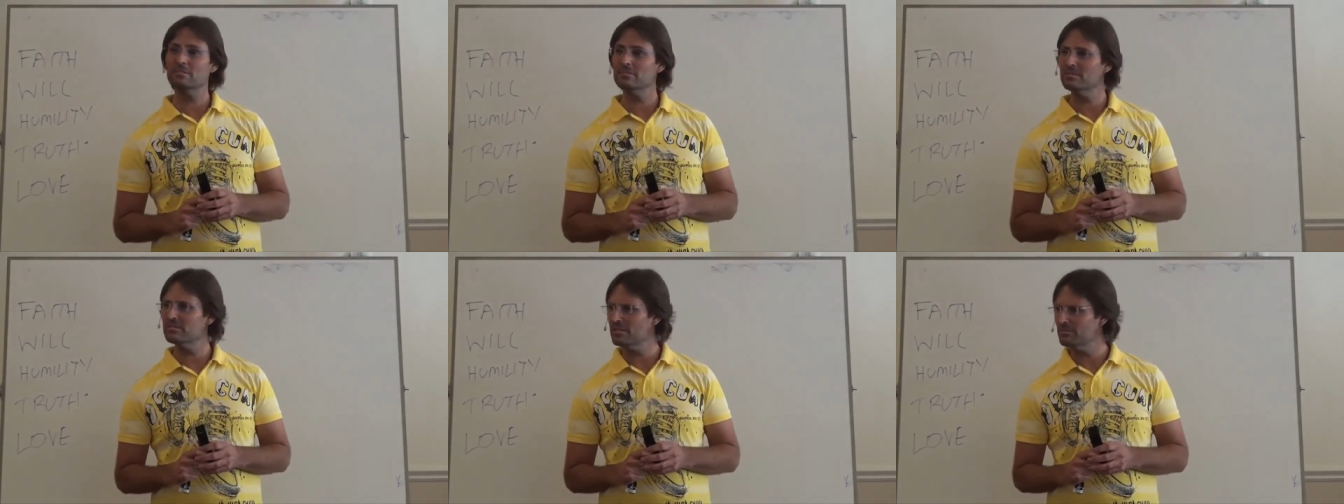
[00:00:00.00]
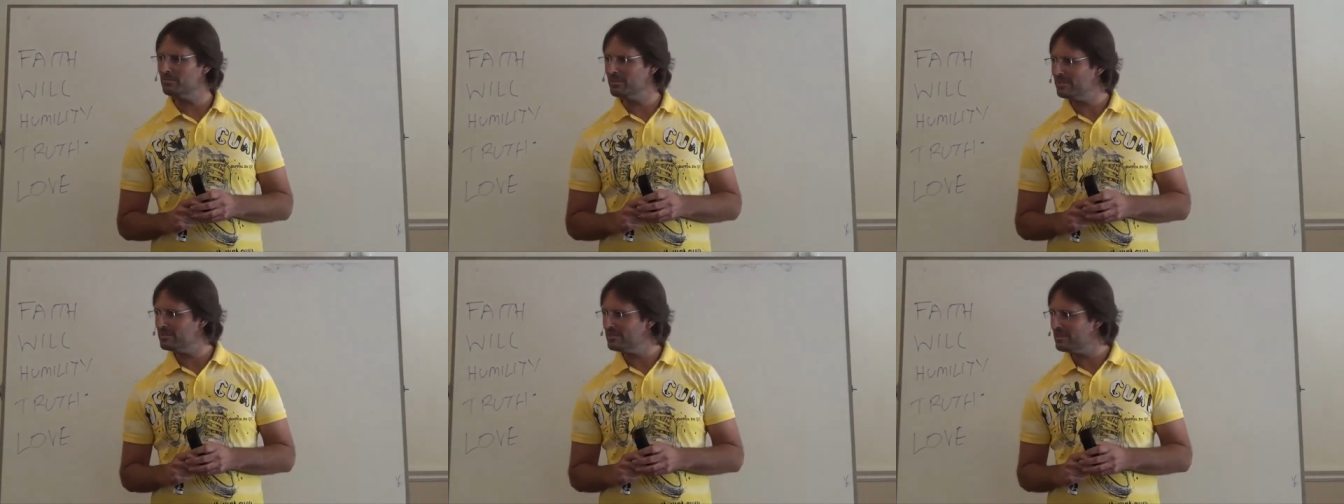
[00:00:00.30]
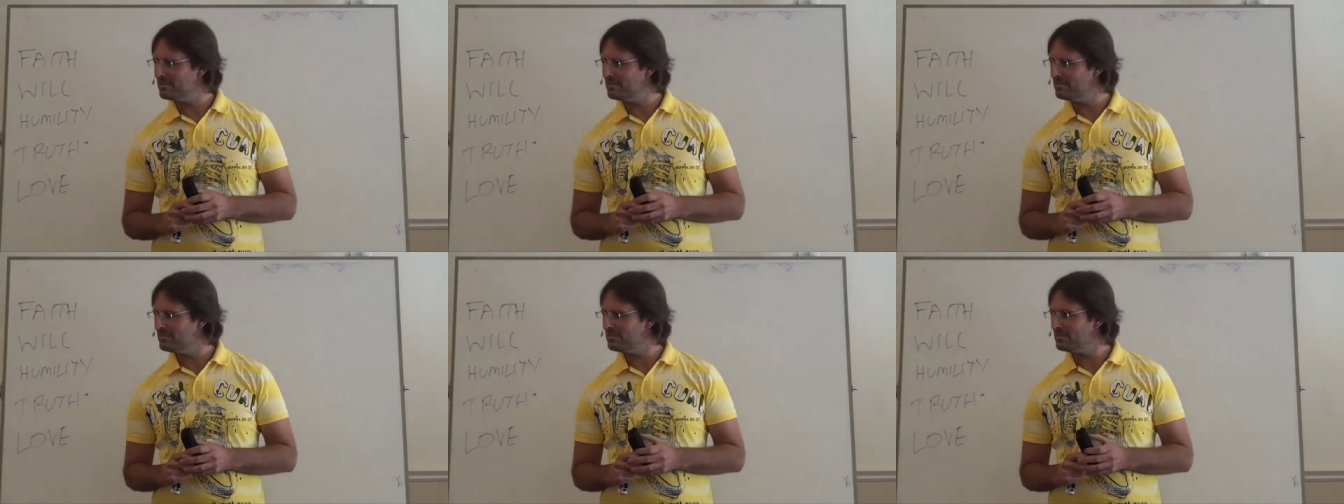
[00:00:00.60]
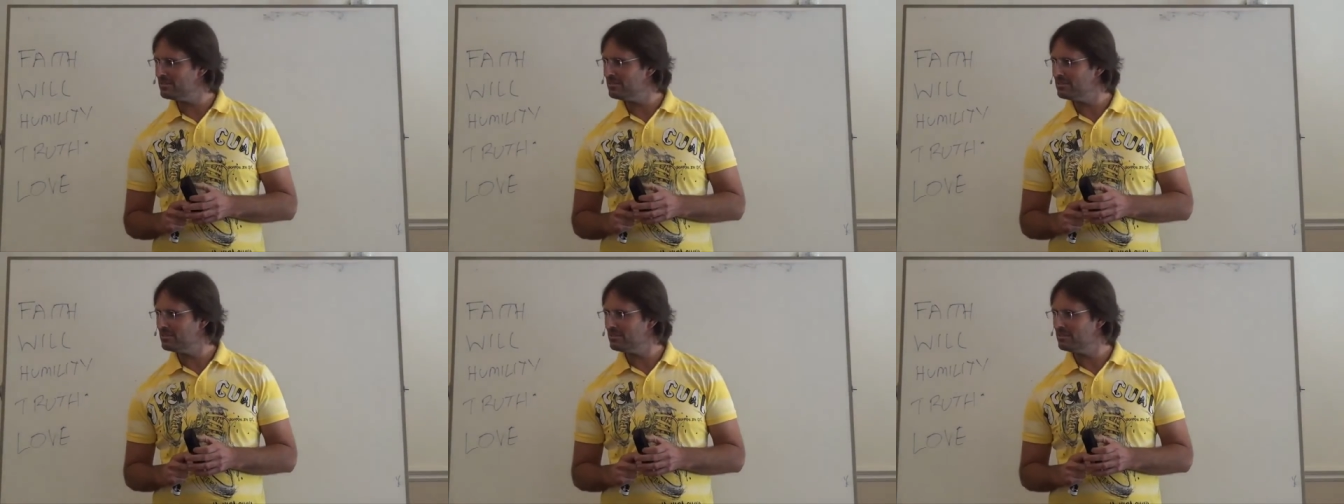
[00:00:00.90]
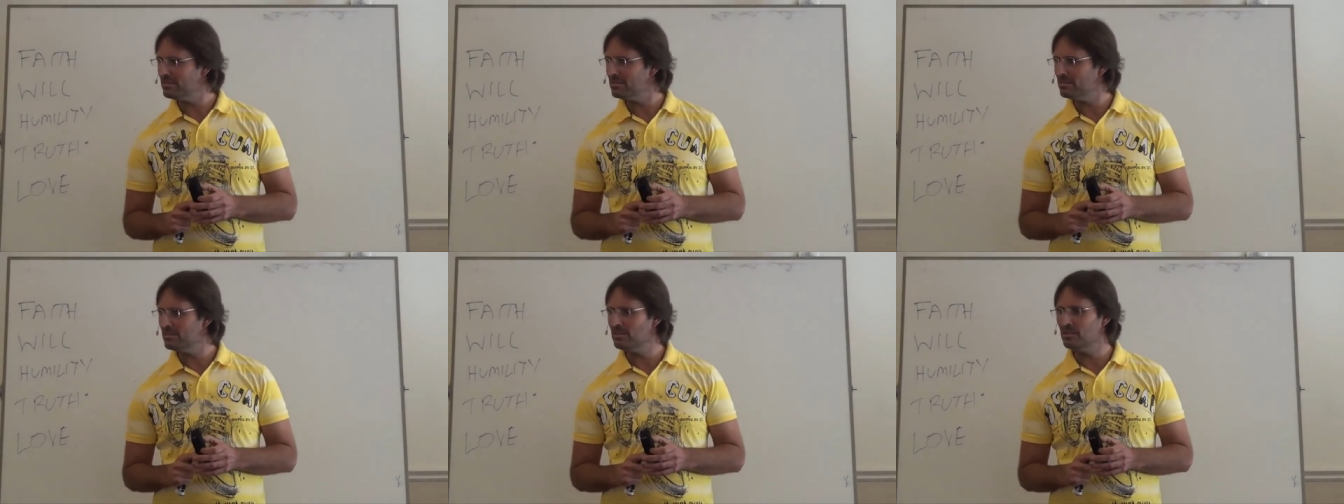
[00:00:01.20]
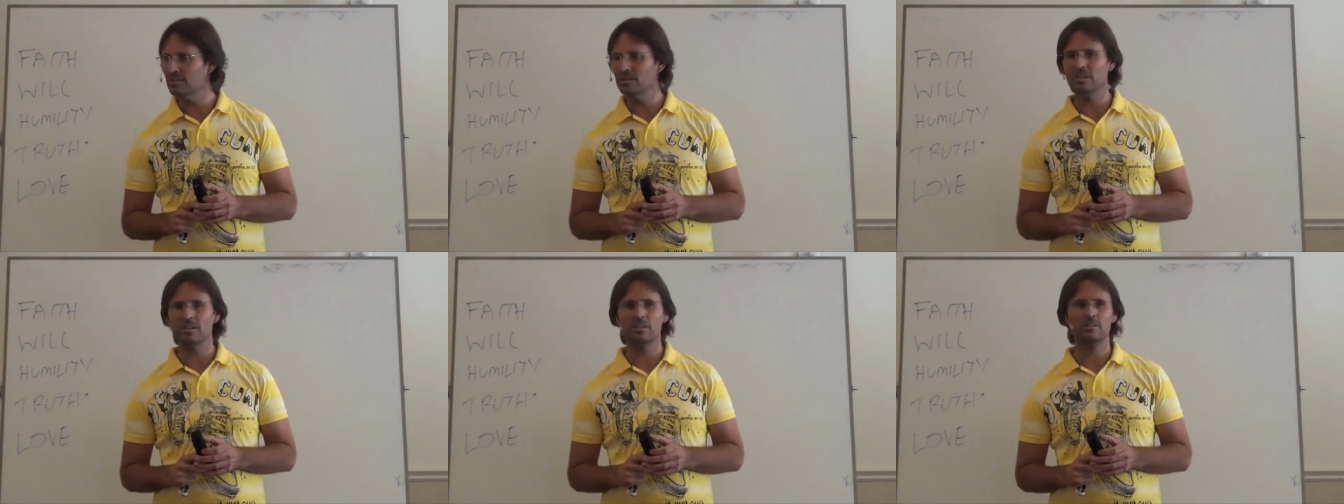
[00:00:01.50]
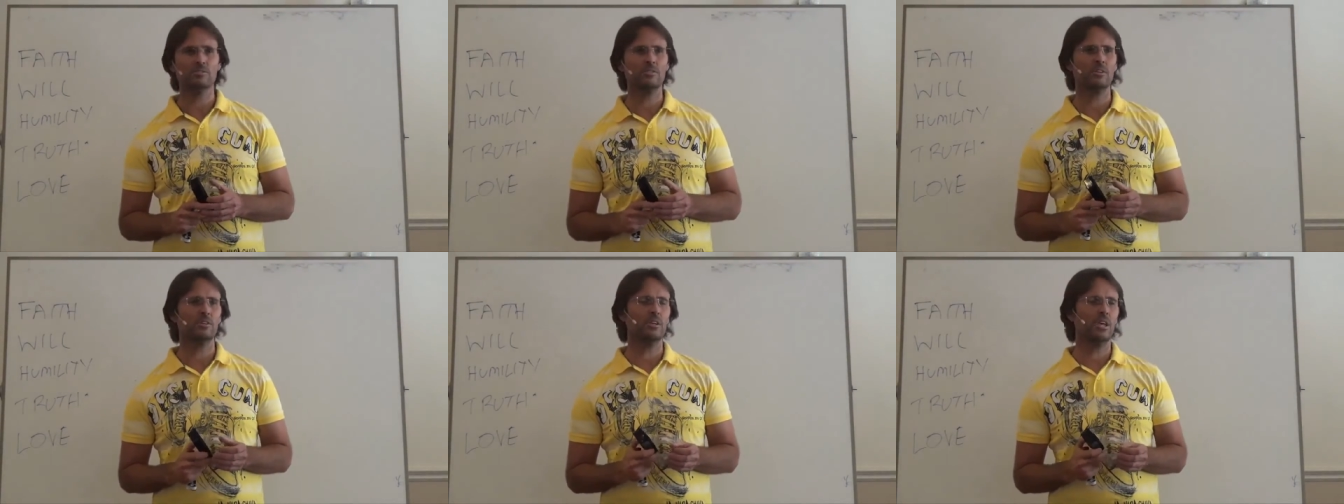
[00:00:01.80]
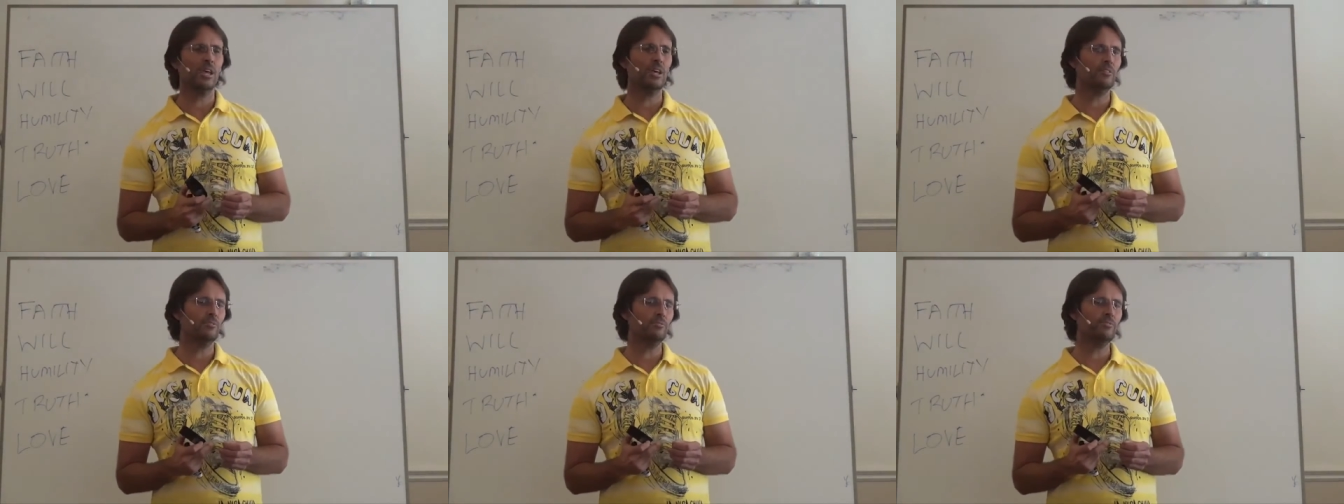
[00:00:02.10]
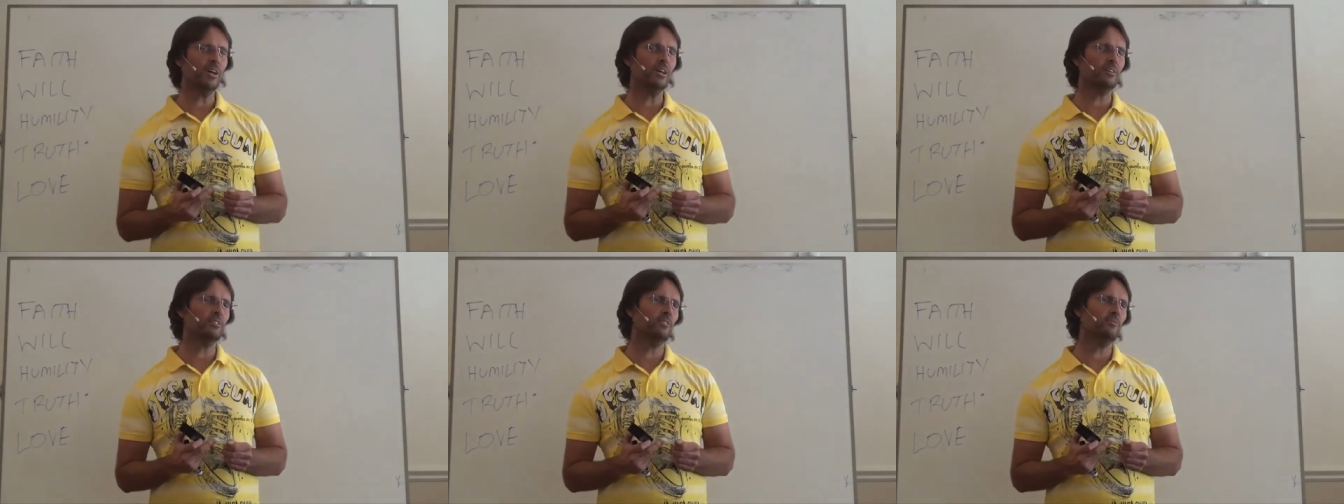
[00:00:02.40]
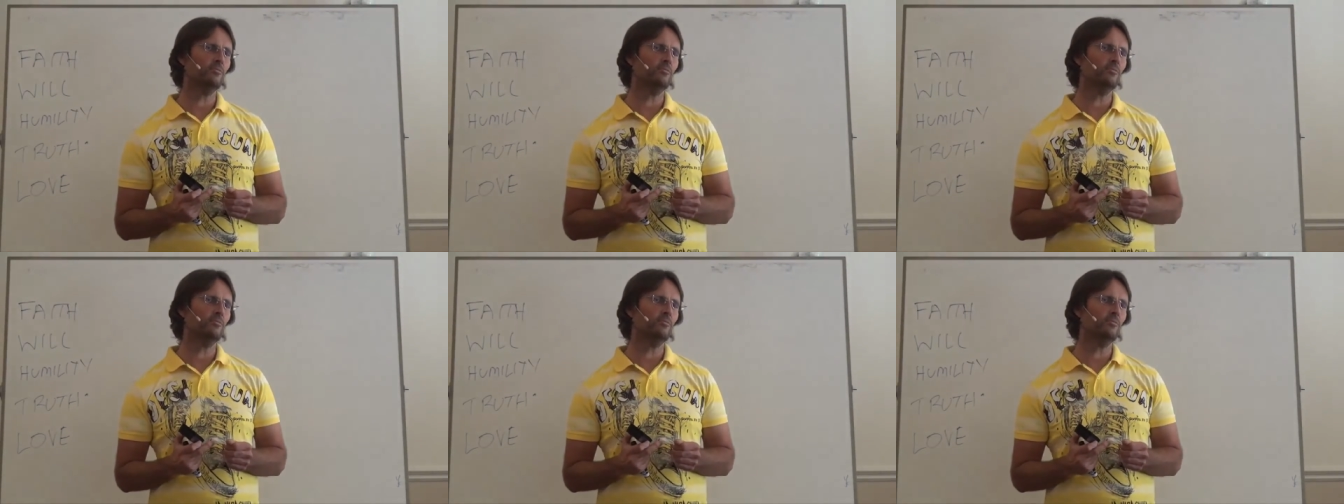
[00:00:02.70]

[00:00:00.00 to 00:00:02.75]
Does that make sense? So, and in fact,